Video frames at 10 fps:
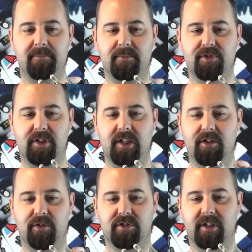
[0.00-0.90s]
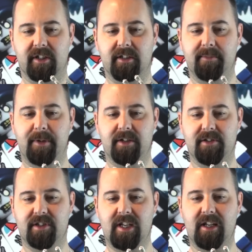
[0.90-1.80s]
so that it looks like part of
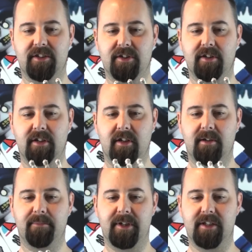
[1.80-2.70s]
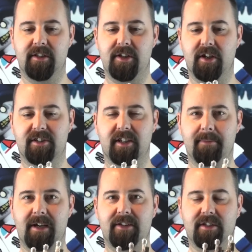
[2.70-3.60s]
the skeleton. But the nice thing
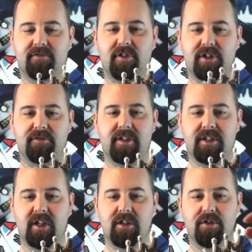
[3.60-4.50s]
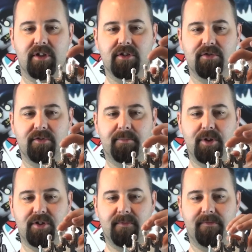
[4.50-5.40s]
about this structure is you can sort of
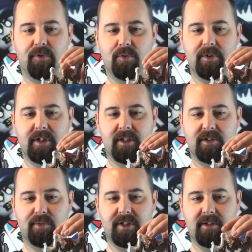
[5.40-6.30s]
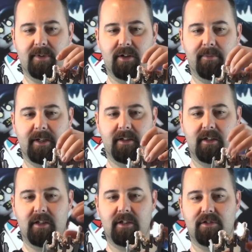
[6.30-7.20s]
push them forward and twist them a little bit,
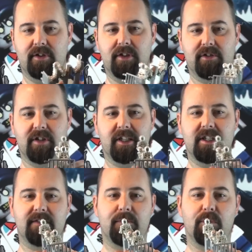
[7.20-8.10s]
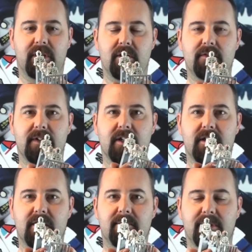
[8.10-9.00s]
so it looks like he's falling over.
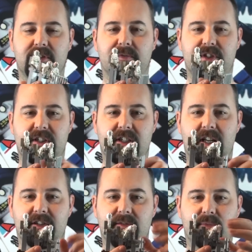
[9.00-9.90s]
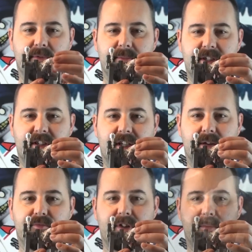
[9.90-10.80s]
Because obviously a skeleton wouldn't be sitting
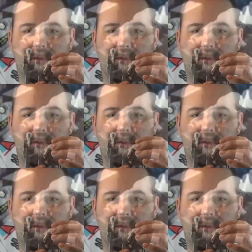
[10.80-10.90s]
upright